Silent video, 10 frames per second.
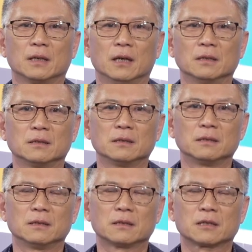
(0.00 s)

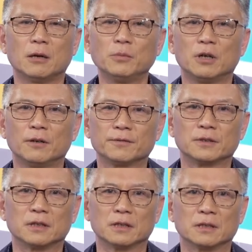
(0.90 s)
And some
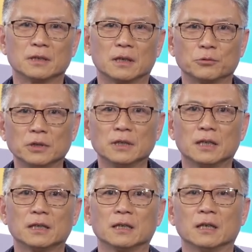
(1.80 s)
of the
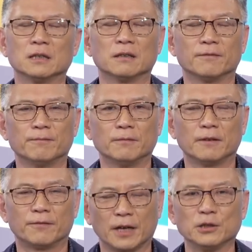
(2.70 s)
arena and the
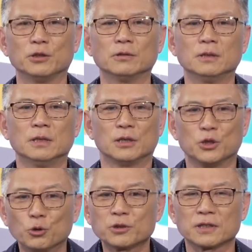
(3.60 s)
venue
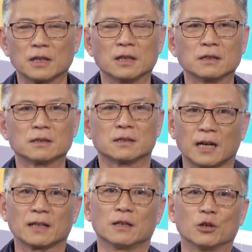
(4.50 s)
used in
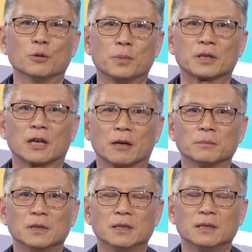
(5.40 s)
that Olympic
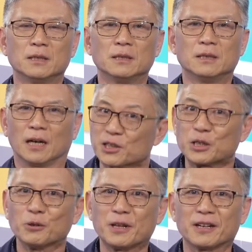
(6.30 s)
game are
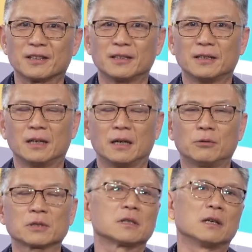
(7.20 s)
still there. I
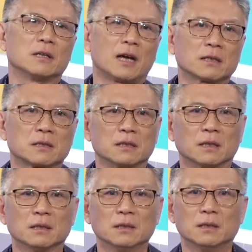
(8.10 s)
was there last year